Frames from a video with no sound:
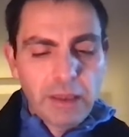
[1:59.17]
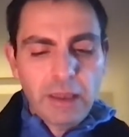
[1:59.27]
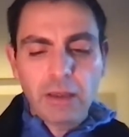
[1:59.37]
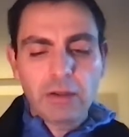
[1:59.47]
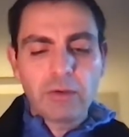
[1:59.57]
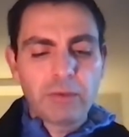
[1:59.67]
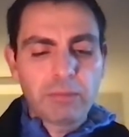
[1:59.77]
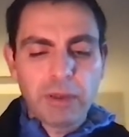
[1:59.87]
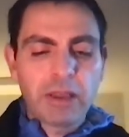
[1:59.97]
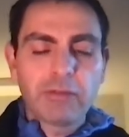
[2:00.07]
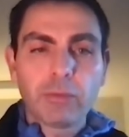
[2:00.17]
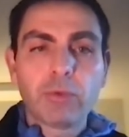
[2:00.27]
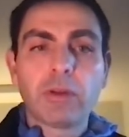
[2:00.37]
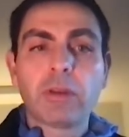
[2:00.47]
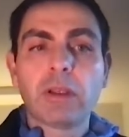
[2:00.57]
Think of a place
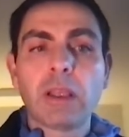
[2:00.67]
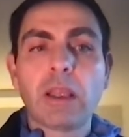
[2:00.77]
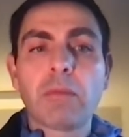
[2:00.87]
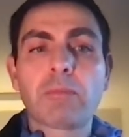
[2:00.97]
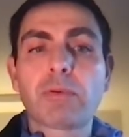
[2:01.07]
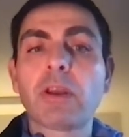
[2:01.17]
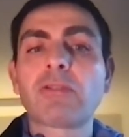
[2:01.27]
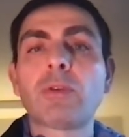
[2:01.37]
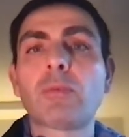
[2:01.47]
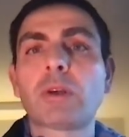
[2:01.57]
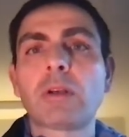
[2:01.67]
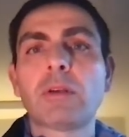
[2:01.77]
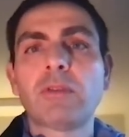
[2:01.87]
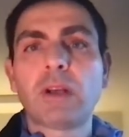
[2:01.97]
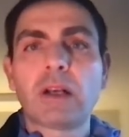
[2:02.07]
with a production workloads that are